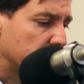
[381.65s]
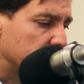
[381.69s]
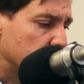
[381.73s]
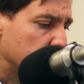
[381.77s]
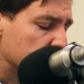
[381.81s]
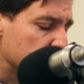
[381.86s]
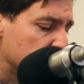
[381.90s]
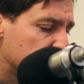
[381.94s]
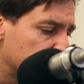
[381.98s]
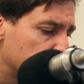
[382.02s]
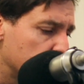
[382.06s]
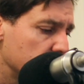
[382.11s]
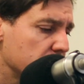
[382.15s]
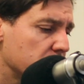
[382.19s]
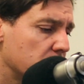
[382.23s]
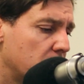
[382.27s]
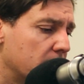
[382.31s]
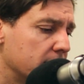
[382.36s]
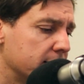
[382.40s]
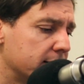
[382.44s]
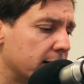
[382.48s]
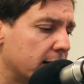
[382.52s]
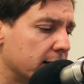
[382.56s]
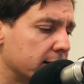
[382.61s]
when he was first
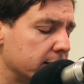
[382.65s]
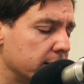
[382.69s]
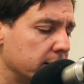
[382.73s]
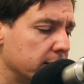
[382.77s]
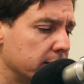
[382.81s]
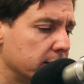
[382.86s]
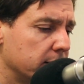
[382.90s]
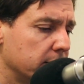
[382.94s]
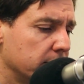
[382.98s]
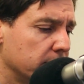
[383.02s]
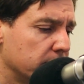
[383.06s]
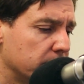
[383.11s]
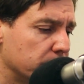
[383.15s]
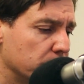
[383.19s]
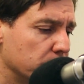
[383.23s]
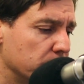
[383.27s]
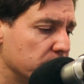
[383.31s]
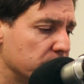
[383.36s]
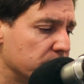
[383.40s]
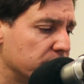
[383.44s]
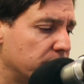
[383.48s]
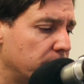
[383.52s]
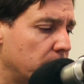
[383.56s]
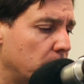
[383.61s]
contacted through
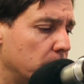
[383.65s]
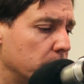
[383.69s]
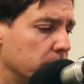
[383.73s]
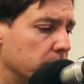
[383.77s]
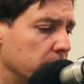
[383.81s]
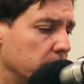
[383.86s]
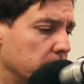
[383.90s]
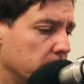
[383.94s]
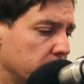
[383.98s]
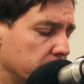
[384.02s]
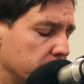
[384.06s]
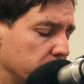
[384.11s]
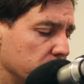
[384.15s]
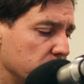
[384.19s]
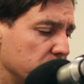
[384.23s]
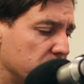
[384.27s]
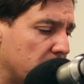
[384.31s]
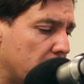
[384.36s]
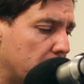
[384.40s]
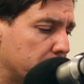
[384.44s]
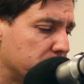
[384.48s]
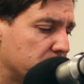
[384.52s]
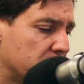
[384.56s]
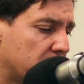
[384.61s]
his phone, through
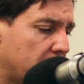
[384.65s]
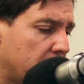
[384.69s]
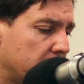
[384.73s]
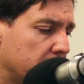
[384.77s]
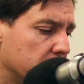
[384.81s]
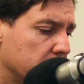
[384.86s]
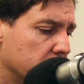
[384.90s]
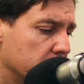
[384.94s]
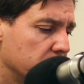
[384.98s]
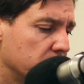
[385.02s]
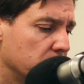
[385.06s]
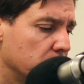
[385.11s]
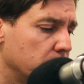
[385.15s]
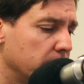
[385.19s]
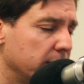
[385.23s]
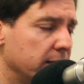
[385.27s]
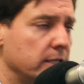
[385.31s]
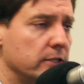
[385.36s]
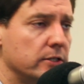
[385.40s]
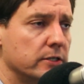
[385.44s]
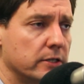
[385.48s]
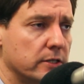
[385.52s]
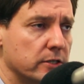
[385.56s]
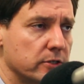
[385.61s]
Snapchat, to when
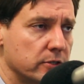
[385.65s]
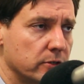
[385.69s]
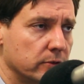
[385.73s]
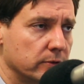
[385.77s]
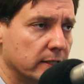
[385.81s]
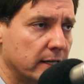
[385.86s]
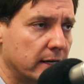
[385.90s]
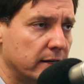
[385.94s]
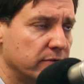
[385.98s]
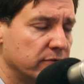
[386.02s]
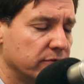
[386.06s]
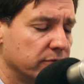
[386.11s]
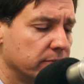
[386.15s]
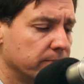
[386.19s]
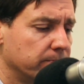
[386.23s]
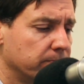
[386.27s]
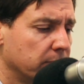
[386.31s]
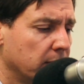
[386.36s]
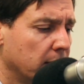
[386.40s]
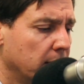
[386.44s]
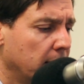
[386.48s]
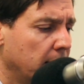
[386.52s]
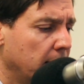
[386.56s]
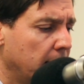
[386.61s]
he took his own life.
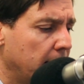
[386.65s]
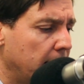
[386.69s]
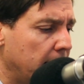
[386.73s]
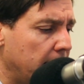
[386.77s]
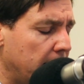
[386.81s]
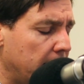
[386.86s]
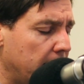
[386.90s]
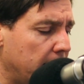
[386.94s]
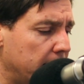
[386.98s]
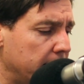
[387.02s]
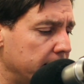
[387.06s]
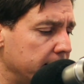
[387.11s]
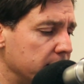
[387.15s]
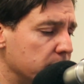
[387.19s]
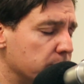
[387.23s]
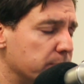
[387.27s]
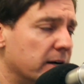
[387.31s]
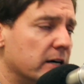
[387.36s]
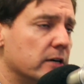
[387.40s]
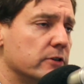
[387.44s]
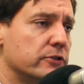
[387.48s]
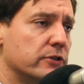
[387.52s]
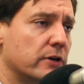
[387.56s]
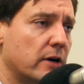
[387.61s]
And his
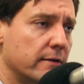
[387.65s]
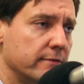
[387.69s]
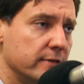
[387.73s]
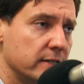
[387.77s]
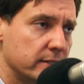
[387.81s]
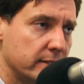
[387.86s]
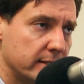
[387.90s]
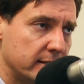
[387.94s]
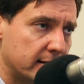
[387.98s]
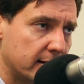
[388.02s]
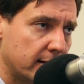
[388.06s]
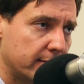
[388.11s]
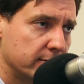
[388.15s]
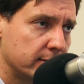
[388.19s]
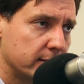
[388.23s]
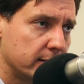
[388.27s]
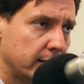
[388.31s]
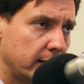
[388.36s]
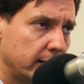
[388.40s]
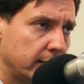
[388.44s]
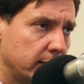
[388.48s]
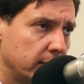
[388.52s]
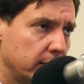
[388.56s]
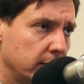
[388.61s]
parents are obviously
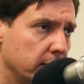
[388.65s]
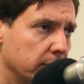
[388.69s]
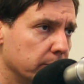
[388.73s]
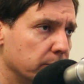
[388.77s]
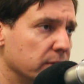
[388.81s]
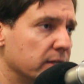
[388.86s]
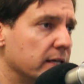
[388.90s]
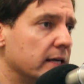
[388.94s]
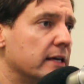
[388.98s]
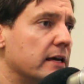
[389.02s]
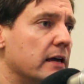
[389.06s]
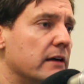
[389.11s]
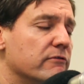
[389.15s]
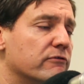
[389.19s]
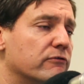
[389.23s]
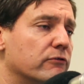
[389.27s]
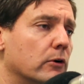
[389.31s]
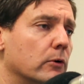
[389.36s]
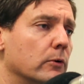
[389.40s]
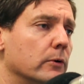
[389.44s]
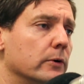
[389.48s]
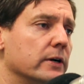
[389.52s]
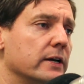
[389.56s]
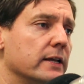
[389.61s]
devastated, but they came
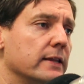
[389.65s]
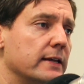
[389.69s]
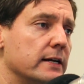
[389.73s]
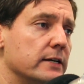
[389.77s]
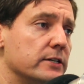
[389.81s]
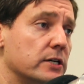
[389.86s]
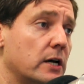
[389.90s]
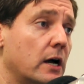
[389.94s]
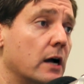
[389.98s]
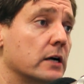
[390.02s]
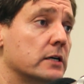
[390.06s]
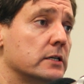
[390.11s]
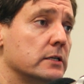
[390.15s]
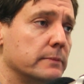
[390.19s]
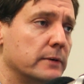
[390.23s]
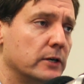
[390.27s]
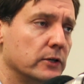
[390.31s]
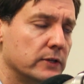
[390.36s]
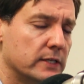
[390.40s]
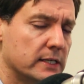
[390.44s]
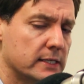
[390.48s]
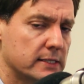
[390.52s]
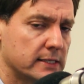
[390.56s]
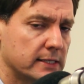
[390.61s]
forward and they talked
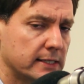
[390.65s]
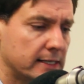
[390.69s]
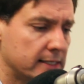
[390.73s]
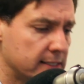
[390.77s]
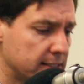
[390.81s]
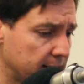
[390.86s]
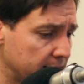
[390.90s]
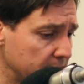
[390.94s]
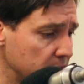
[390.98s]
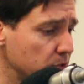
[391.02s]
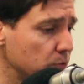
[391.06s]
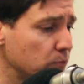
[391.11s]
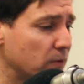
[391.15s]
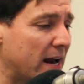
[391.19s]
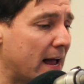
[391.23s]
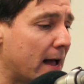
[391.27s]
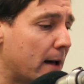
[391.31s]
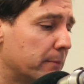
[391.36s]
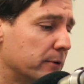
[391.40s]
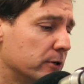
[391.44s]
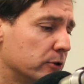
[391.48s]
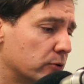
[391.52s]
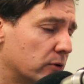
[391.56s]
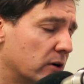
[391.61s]
about this. And they said, this is what
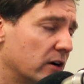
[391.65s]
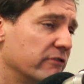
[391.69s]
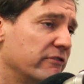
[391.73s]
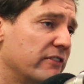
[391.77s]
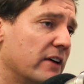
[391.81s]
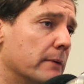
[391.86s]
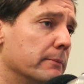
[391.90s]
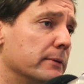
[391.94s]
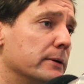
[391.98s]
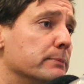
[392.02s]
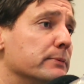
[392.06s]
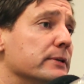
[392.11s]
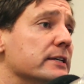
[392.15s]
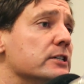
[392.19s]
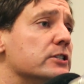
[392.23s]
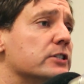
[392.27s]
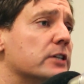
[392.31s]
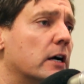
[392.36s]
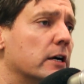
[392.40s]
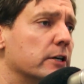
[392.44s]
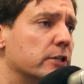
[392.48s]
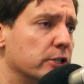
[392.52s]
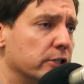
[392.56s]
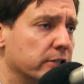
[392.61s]
happened to our family. Please
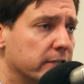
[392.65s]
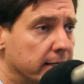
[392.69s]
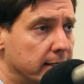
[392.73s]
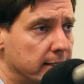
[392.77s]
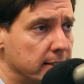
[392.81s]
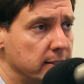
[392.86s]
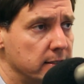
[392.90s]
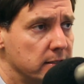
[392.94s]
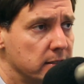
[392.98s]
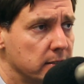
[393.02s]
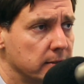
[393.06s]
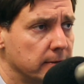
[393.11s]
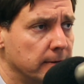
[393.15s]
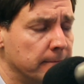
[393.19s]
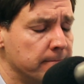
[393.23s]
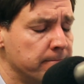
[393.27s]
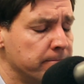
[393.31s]
talk to your kids.